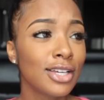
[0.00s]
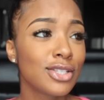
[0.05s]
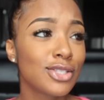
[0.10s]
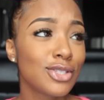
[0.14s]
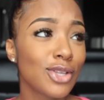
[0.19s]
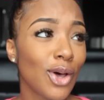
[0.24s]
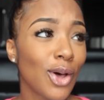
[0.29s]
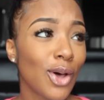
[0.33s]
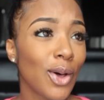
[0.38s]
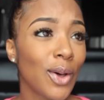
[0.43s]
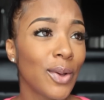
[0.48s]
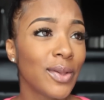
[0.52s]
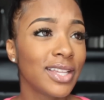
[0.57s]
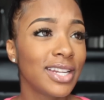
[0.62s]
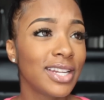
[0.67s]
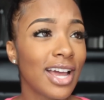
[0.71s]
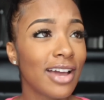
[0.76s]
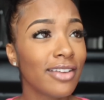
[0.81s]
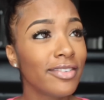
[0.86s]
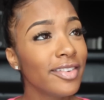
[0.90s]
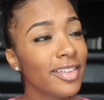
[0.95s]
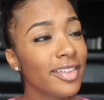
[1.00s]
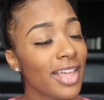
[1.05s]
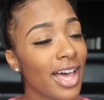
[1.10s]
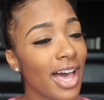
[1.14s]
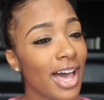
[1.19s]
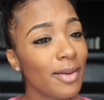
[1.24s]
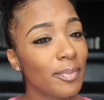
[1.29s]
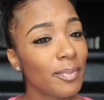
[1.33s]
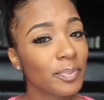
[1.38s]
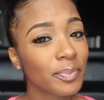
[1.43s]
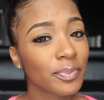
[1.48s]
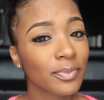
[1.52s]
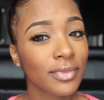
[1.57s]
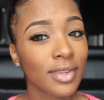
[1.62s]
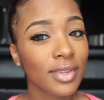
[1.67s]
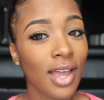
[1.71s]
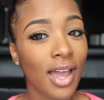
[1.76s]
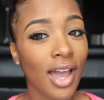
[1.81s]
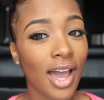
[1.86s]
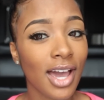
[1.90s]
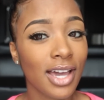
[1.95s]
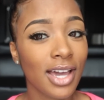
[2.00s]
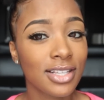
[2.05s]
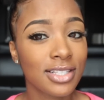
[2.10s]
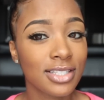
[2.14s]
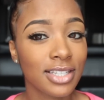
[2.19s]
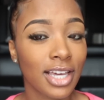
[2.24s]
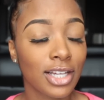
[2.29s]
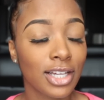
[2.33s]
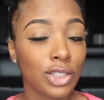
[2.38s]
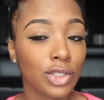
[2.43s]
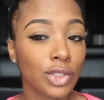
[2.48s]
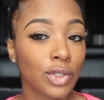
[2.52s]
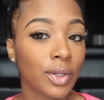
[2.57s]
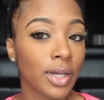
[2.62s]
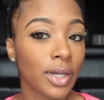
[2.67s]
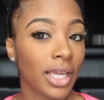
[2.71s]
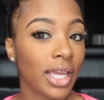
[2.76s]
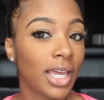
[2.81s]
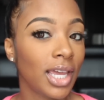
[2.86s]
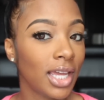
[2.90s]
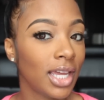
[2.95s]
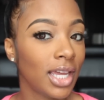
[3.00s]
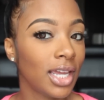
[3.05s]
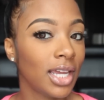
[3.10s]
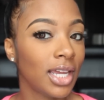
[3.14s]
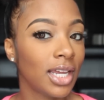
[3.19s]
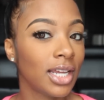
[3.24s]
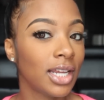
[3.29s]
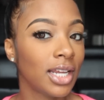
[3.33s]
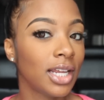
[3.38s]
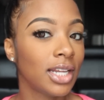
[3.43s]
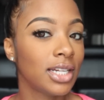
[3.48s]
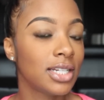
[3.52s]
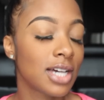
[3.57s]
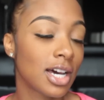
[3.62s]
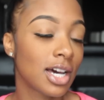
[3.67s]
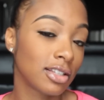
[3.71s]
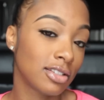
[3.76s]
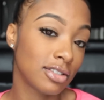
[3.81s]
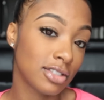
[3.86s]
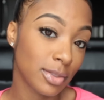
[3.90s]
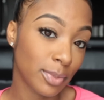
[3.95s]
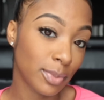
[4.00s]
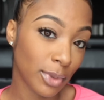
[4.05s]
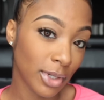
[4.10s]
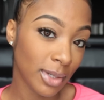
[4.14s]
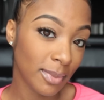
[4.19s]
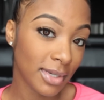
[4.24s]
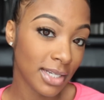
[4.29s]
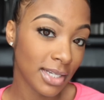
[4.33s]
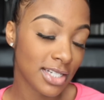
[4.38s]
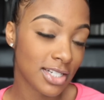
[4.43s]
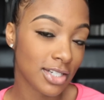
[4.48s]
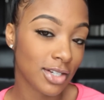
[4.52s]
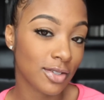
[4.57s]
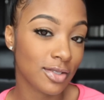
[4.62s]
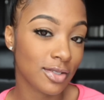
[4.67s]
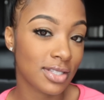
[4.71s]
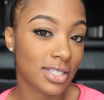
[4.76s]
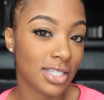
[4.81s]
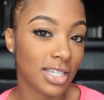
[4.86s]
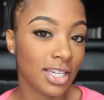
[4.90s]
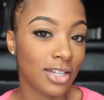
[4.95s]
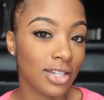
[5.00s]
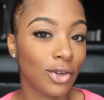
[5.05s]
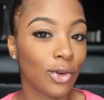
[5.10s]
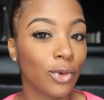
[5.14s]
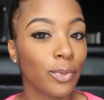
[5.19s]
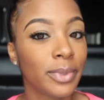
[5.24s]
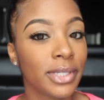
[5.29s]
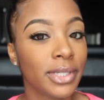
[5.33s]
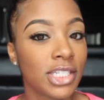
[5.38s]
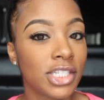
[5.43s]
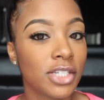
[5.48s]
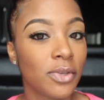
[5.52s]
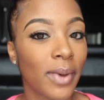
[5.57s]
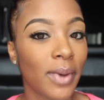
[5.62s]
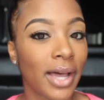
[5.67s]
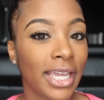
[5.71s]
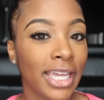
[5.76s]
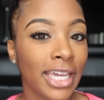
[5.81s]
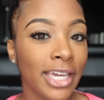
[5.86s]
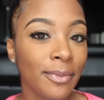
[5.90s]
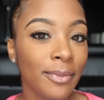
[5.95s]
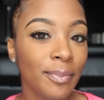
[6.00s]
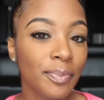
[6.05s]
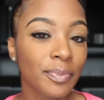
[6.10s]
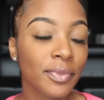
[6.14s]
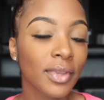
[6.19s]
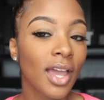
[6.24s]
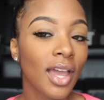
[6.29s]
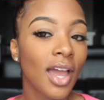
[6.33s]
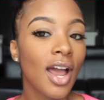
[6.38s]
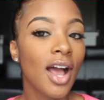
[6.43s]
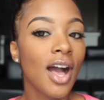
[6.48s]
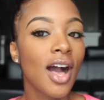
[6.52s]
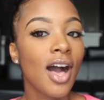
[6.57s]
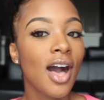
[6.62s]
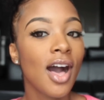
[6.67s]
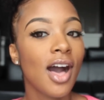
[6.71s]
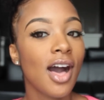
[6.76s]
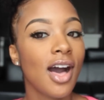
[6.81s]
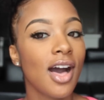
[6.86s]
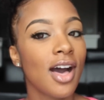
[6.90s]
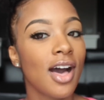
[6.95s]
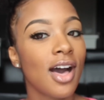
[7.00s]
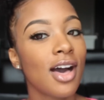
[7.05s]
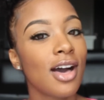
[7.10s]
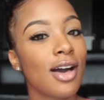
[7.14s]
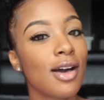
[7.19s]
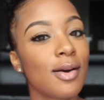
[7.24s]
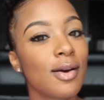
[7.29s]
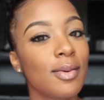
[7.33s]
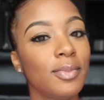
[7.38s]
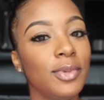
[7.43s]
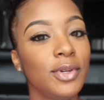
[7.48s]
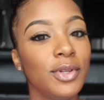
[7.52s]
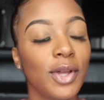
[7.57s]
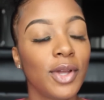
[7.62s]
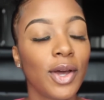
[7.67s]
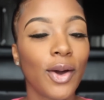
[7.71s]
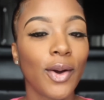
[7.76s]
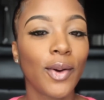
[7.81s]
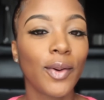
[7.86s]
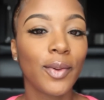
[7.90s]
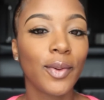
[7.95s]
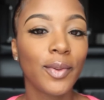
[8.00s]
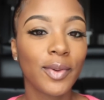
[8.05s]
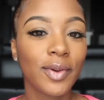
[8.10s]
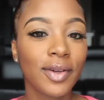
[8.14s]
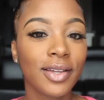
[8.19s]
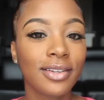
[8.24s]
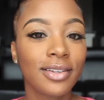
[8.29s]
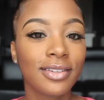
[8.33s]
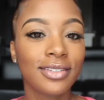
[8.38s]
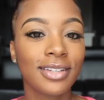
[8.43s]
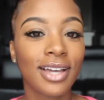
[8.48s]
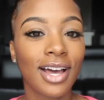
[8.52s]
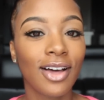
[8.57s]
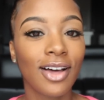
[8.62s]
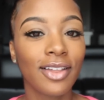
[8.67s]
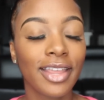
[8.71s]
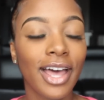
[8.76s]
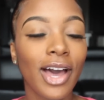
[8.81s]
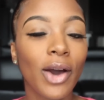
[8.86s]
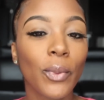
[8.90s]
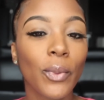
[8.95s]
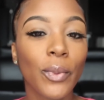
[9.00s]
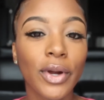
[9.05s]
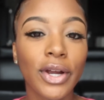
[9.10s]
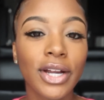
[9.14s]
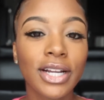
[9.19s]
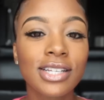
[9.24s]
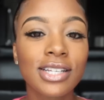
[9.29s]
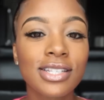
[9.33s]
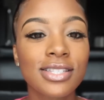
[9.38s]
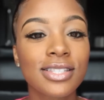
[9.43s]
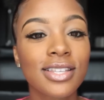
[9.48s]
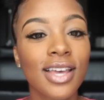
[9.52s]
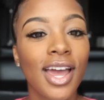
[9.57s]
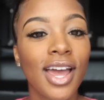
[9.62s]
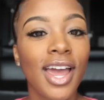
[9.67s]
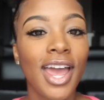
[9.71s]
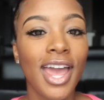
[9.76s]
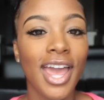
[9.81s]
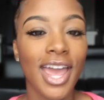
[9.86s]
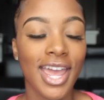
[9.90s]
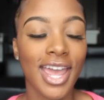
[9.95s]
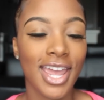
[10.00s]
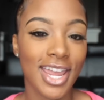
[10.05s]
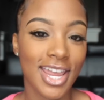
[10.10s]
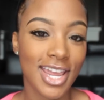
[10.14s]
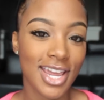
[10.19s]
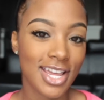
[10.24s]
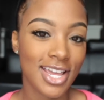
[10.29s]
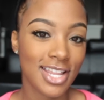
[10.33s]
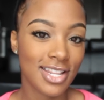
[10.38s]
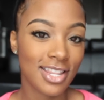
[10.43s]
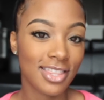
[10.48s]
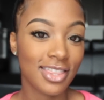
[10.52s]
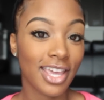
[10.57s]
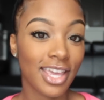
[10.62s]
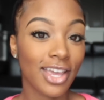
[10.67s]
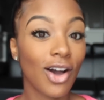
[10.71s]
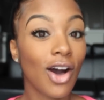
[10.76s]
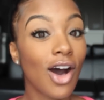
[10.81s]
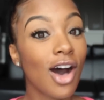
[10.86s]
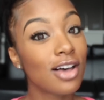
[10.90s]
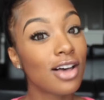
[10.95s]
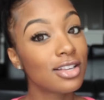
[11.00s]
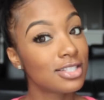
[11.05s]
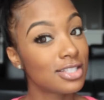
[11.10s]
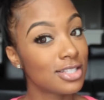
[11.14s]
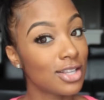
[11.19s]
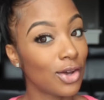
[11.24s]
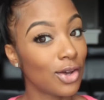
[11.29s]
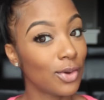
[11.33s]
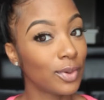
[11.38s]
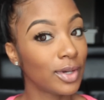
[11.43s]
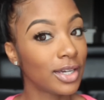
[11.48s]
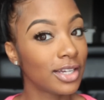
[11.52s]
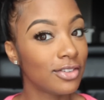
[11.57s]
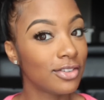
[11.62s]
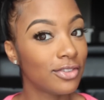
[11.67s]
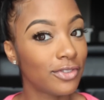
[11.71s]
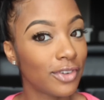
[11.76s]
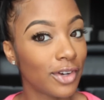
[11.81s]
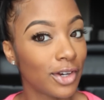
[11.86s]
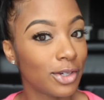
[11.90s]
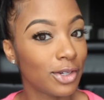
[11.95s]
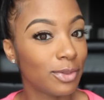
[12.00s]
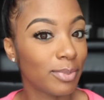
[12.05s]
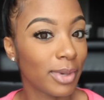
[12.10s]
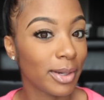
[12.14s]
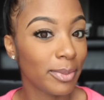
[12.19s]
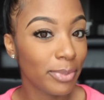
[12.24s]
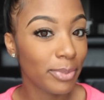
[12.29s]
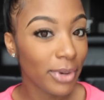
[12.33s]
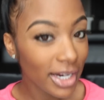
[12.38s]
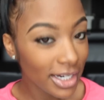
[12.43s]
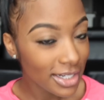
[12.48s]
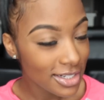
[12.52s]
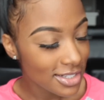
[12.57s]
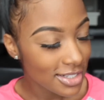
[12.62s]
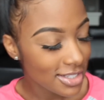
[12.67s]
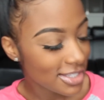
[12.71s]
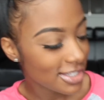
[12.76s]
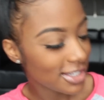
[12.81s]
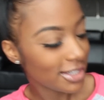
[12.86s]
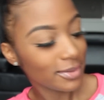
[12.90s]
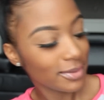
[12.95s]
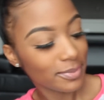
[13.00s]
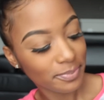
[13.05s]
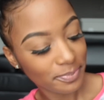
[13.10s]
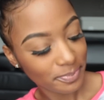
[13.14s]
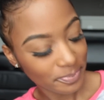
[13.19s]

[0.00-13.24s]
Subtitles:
So and after that, I scheduled a doctor's appointment to go see an OBGYN. You know how that works. And they also confirmed my pregnancy.